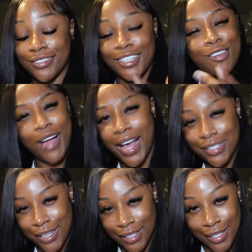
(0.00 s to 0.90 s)
you guys
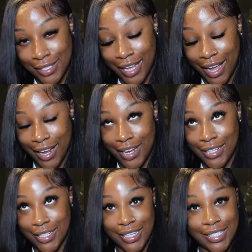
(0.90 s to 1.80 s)
get this at a
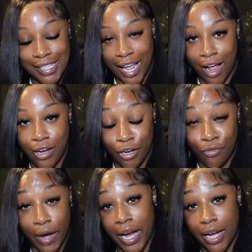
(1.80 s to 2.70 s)
discounted
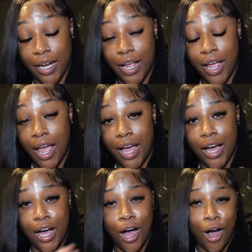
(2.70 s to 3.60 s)
rate.
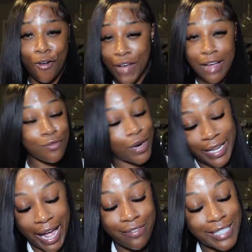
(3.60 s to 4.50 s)
A whole 5-in-1
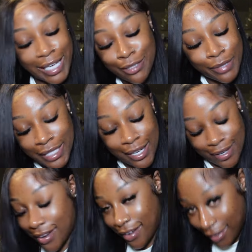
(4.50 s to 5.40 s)
cavitation
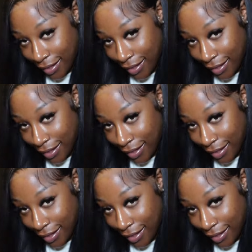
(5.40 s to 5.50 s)
machine